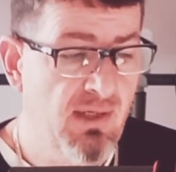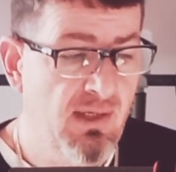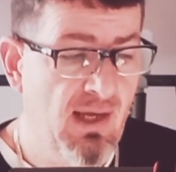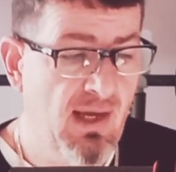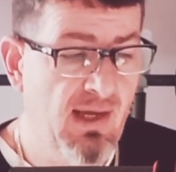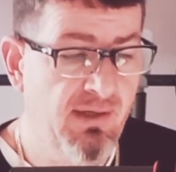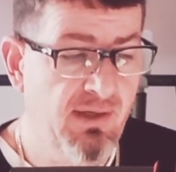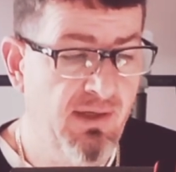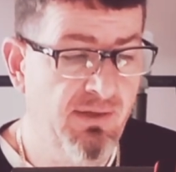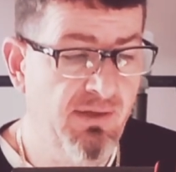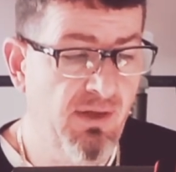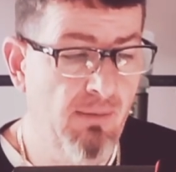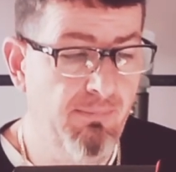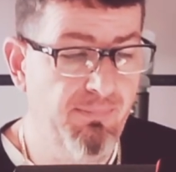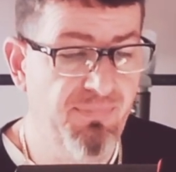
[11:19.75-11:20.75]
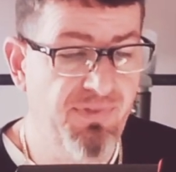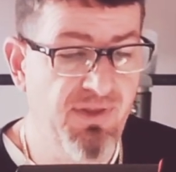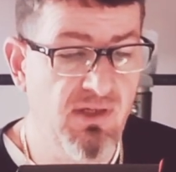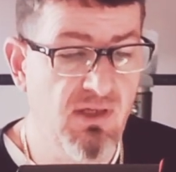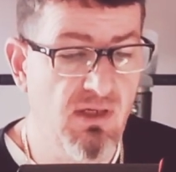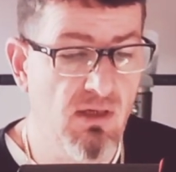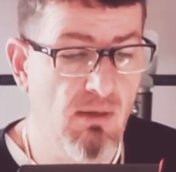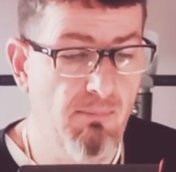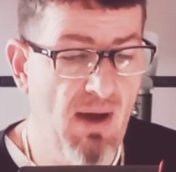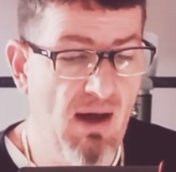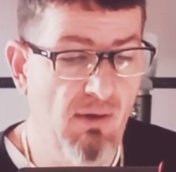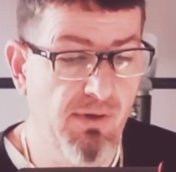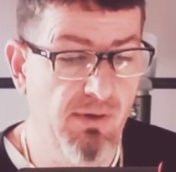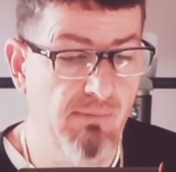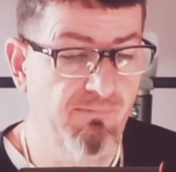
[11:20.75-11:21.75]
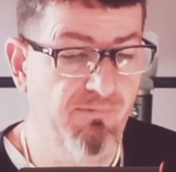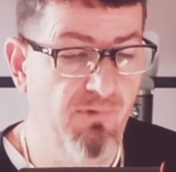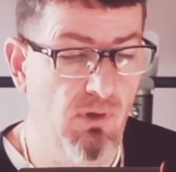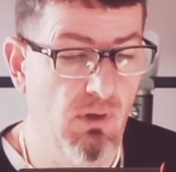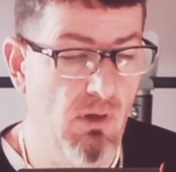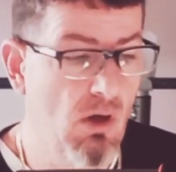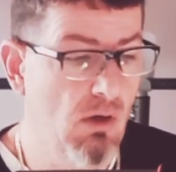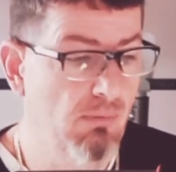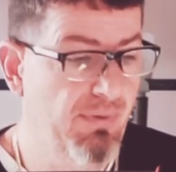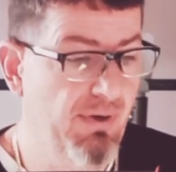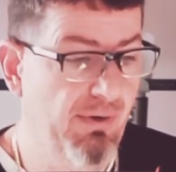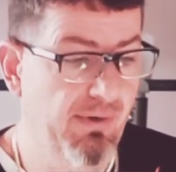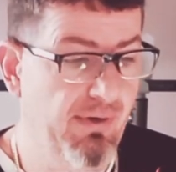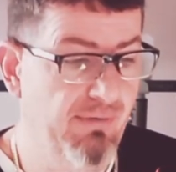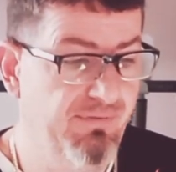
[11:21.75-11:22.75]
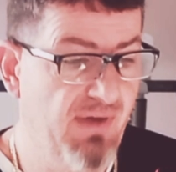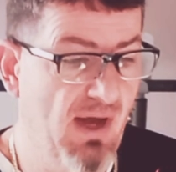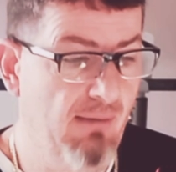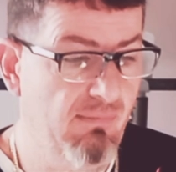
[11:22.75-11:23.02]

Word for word: and end up thinking about him for a long period of time.